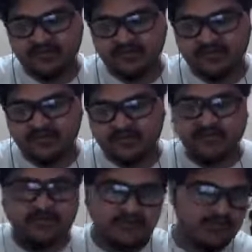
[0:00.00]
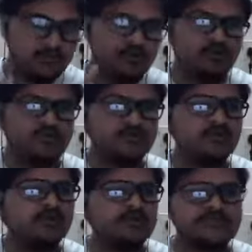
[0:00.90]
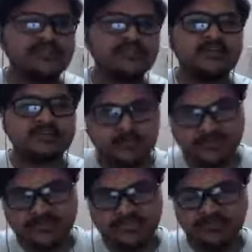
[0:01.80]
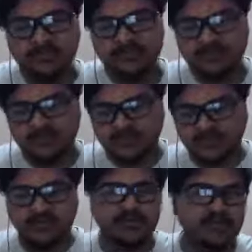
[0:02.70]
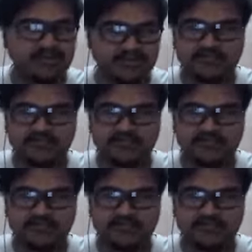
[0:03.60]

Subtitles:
Like we know the basic thing is obviously pediatrics.